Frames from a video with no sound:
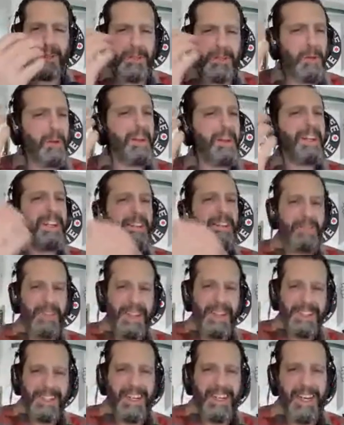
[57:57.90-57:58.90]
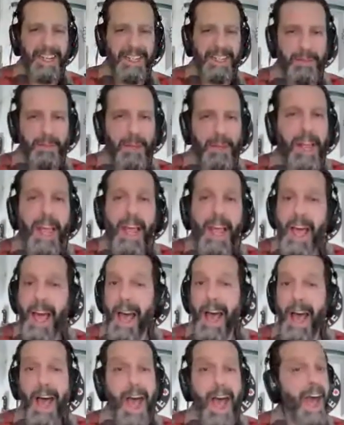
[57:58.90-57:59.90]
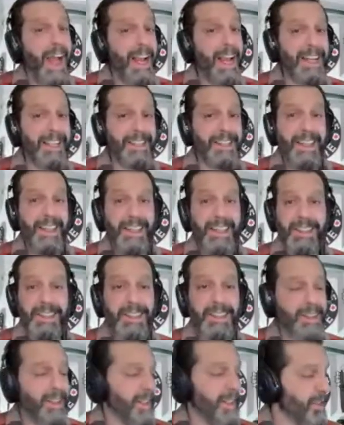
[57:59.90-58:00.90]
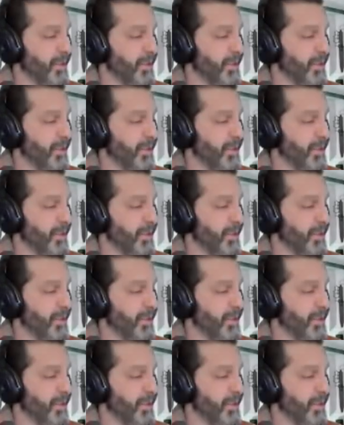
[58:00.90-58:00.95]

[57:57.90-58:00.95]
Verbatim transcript: do any investigation. But I got to say, this in